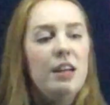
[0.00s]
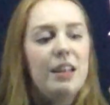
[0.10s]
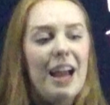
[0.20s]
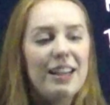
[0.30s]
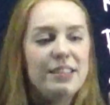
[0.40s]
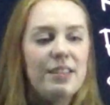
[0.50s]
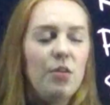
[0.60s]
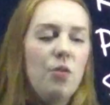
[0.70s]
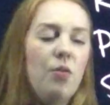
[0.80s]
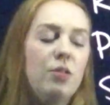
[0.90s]
Next,
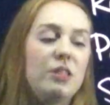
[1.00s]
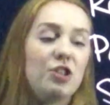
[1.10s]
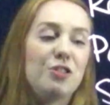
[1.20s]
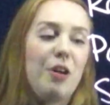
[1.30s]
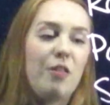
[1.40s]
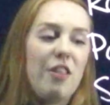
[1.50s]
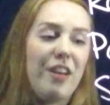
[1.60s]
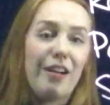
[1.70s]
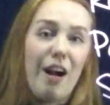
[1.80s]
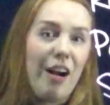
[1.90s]
did you know that
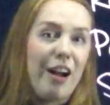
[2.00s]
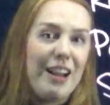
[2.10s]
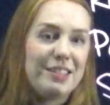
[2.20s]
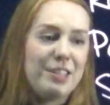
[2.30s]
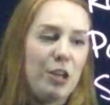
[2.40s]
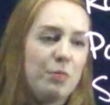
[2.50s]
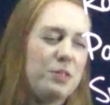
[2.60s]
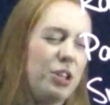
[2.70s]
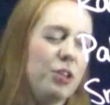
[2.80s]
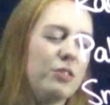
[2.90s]
there are isotopes
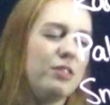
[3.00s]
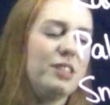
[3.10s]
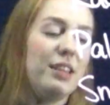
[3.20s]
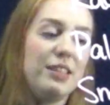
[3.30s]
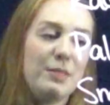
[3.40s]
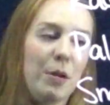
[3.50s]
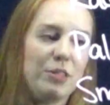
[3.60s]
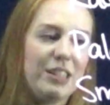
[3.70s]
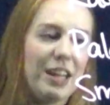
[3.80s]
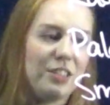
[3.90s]
used in the smoke
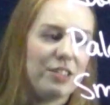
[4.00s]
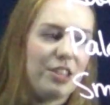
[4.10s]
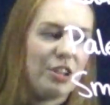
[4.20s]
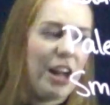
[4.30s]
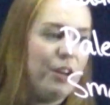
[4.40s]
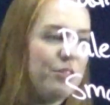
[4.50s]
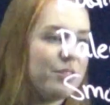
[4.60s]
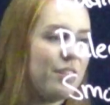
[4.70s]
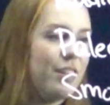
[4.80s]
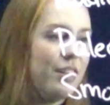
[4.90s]
detectors in your
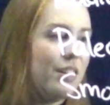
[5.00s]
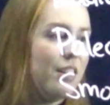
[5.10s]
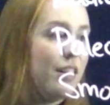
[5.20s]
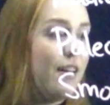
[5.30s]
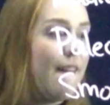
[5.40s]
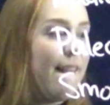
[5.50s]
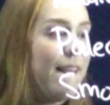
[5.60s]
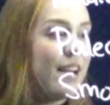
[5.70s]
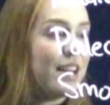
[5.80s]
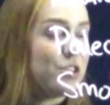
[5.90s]
house?
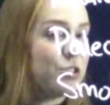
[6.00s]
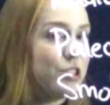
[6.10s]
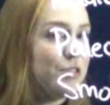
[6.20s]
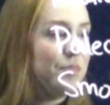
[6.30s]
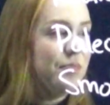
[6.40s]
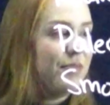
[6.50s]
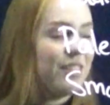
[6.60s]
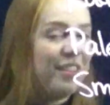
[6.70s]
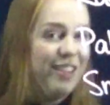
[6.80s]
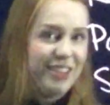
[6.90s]
It's true.
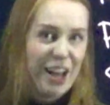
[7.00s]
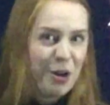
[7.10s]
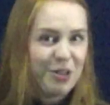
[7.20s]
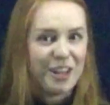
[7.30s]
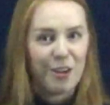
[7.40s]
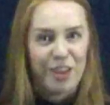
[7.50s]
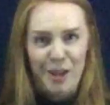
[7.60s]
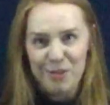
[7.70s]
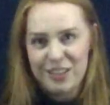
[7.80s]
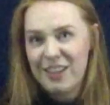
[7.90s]
Not only are they
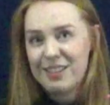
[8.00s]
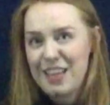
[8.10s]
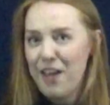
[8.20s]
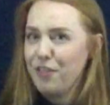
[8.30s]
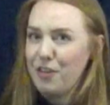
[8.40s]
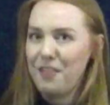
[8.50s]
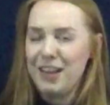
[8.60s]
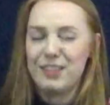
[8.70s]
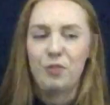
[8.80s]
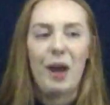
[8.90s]
used in a safe and
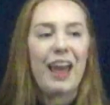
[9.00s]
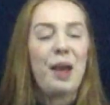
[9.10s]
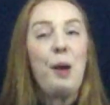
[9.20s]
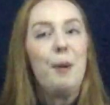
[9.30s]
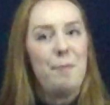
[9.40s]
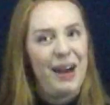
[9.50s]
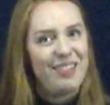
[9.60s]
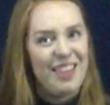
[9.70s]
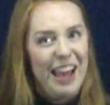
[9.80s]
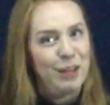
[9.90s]
effective way,
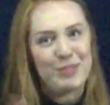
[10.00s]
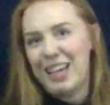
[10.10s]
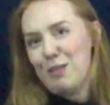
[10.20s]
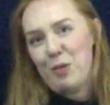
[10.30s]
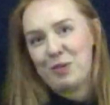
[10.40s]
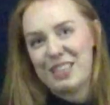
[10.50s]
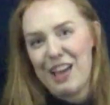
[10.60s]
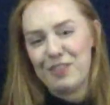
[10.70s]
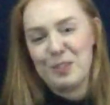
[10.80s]
but they help to keep you safe